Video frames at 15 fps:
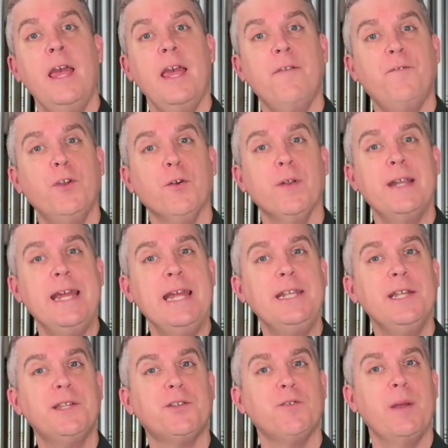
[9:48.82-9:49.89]
If you're an
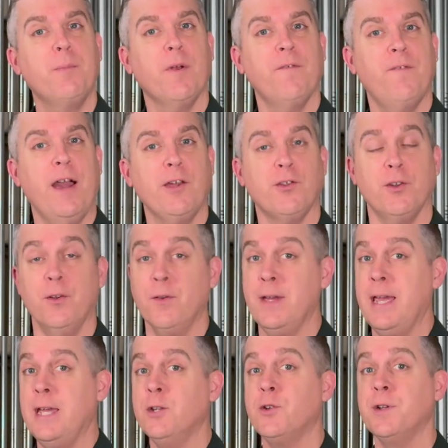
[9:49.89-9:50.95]
industry
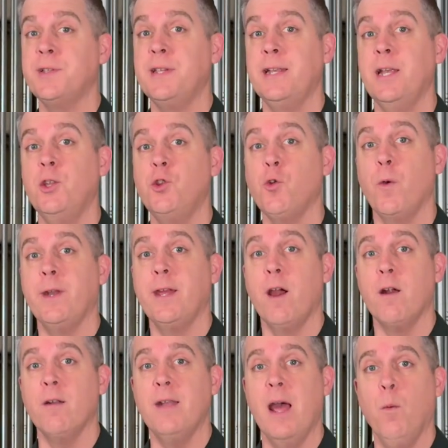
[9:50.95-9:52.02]
professional interested in joining
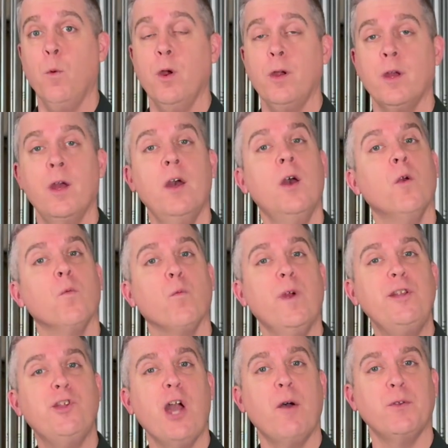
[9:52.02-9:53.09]
our network,
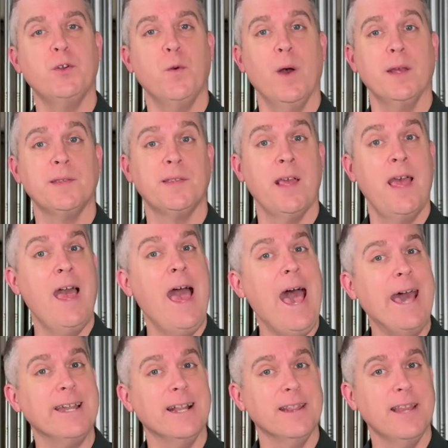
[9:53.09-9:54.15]
reach out to us
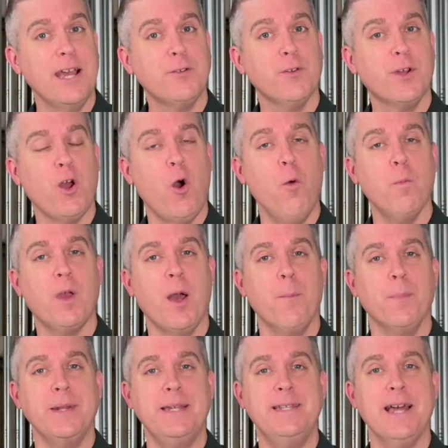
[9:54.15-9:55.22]
at
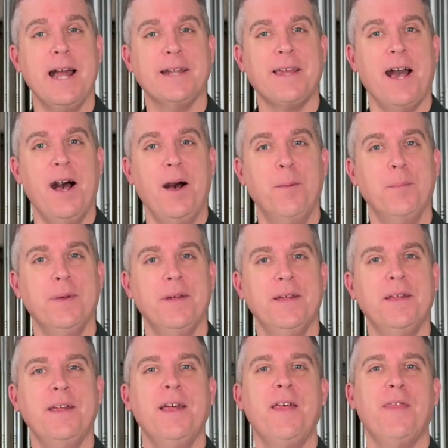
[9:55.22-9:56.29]
electrichomecompany.com.
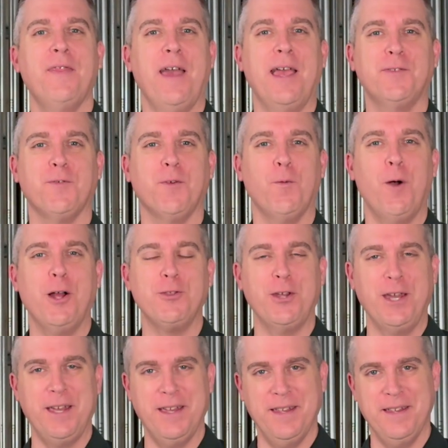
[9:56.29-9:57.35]
Thanks for watching.